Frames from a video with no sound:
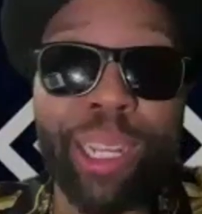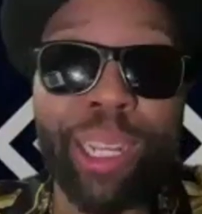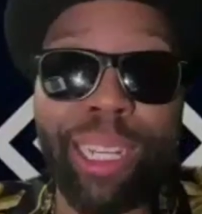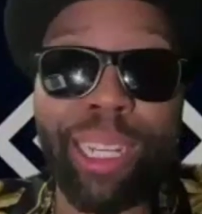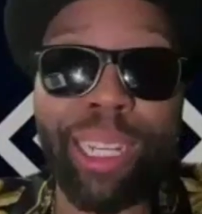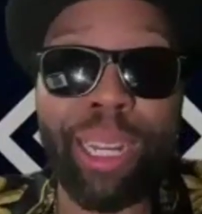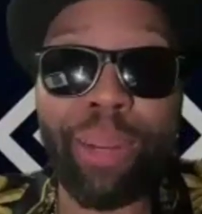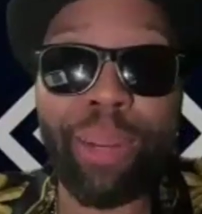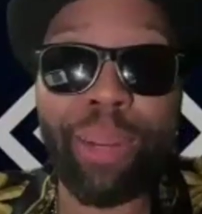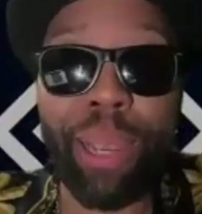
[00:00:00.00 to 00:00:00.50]
They,
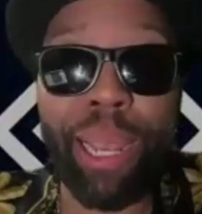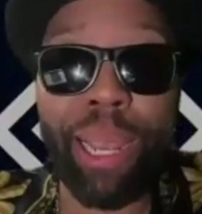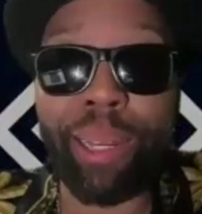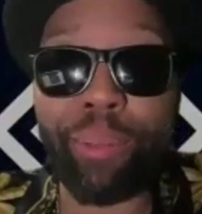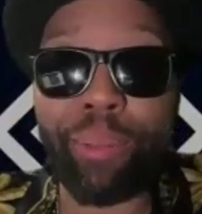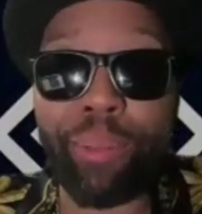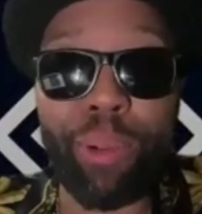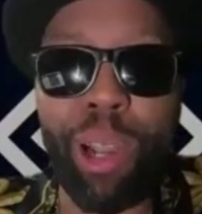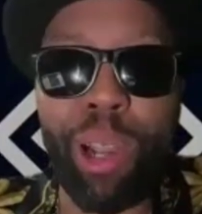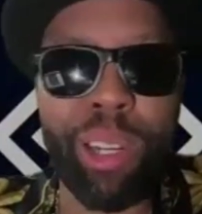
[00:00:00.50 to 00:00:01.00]
they probably oh,
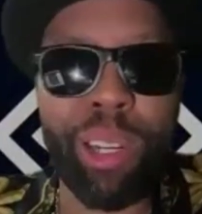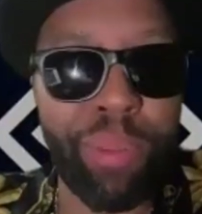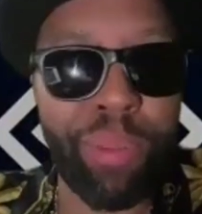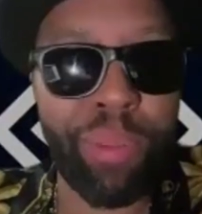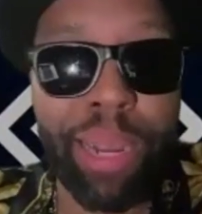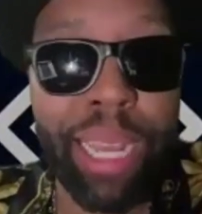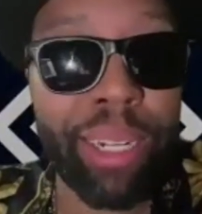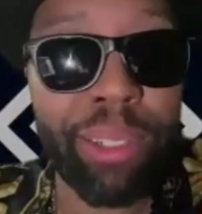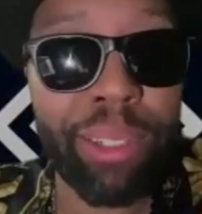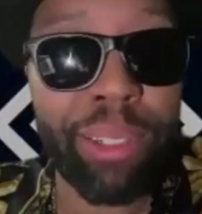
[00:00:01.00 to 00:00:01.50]
yeah, walking yeah.
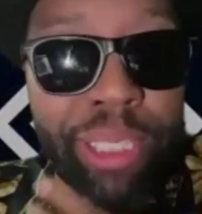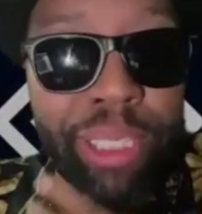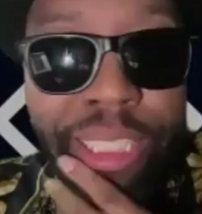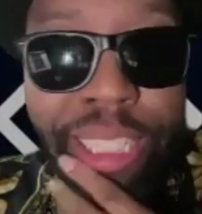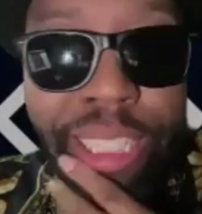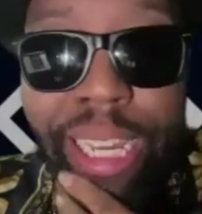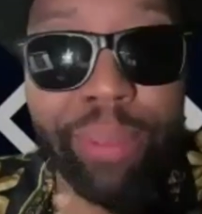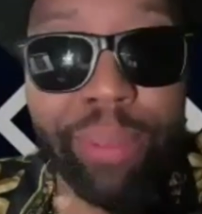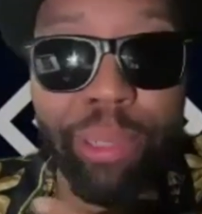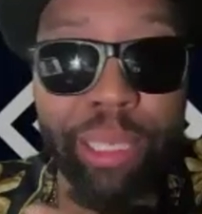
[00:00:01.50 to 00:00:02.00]
around on
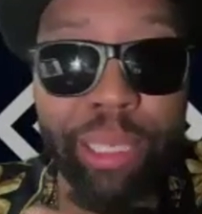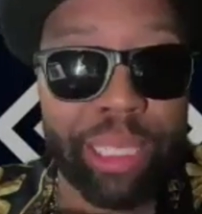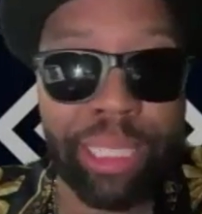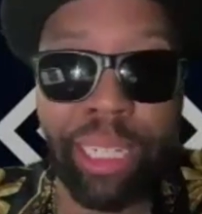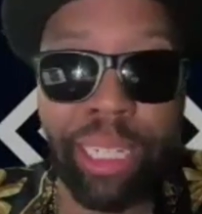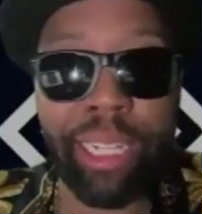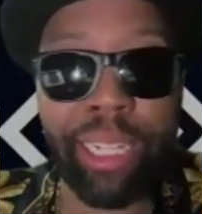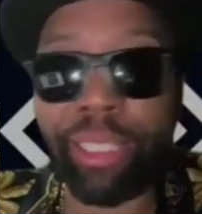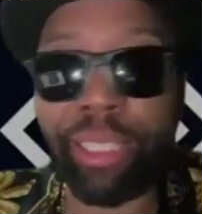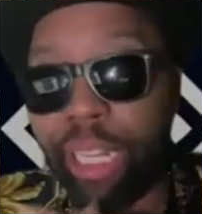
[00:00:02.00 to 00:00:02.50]
set with the
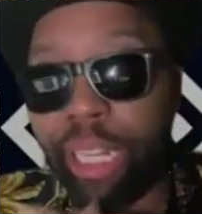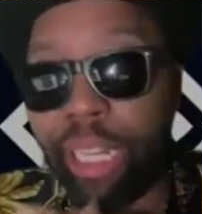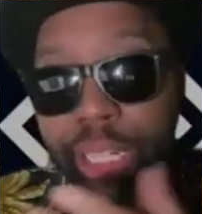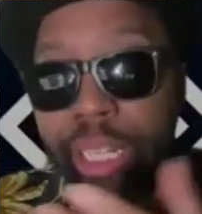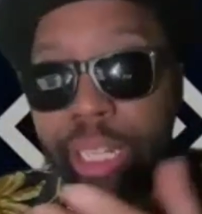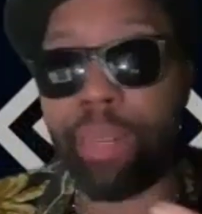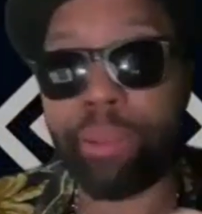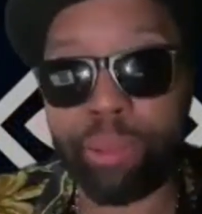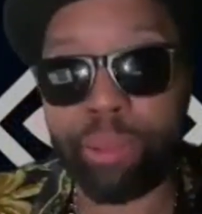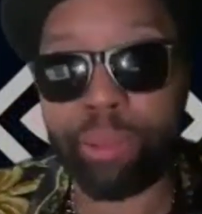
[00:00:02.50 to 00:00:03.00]
contract.
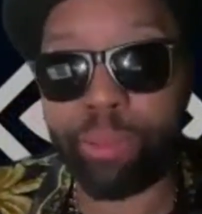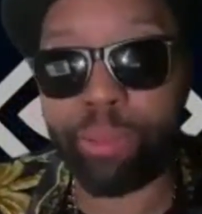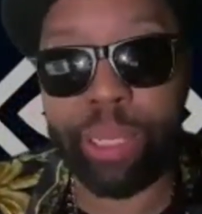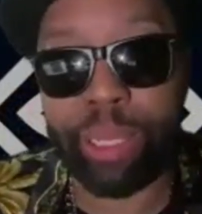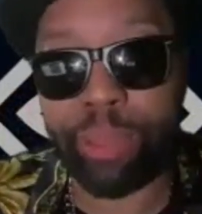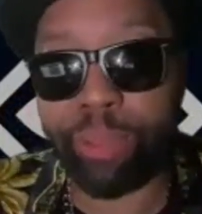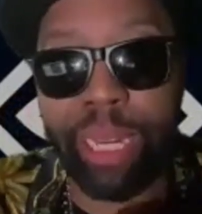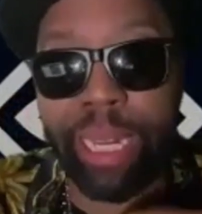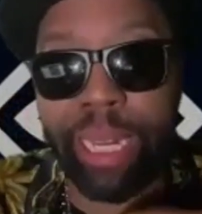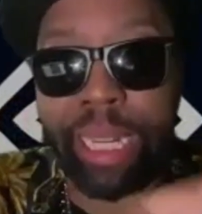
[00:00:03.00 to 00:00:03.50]
Uh, we,
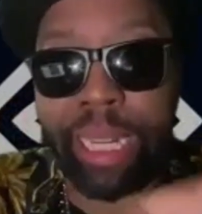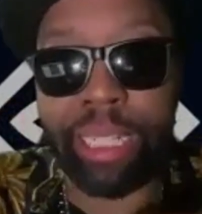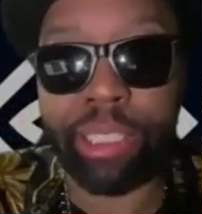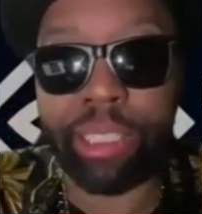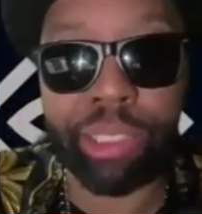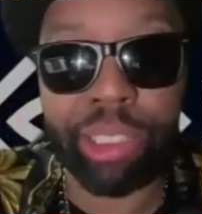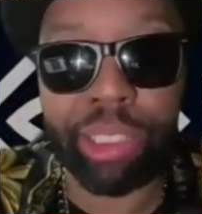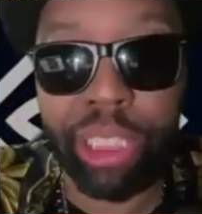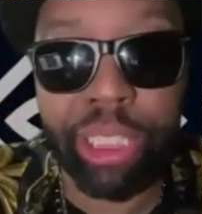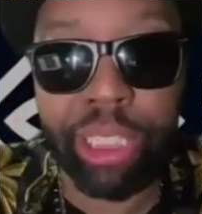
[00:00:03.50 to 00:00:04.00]
we ain't got hey. your
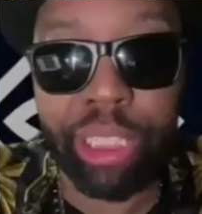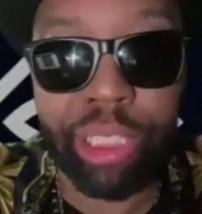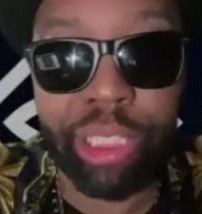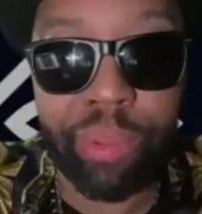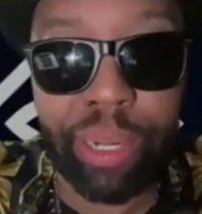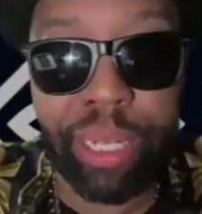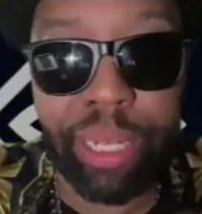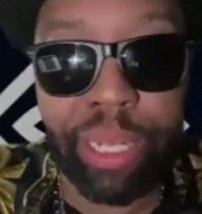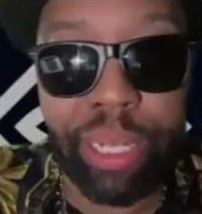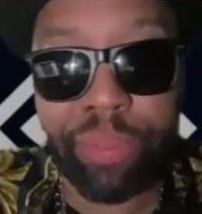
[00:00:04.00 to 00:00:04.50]
signature
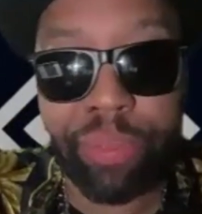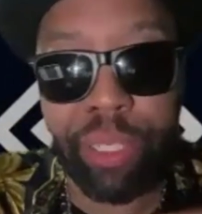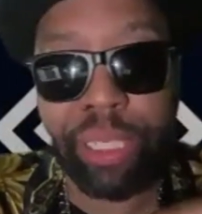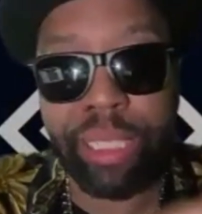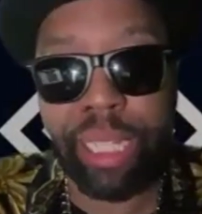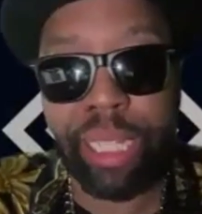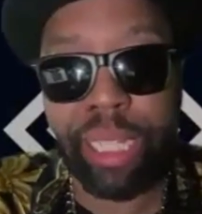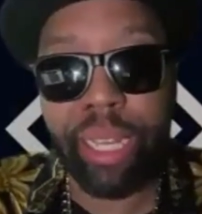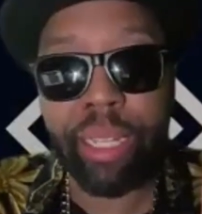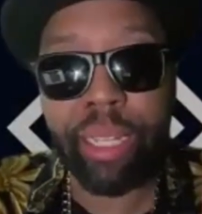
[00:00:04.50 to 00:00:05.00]
right here. Fill this
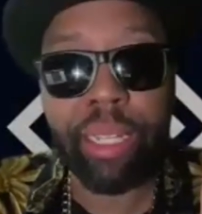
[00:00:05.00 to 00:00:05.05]
out.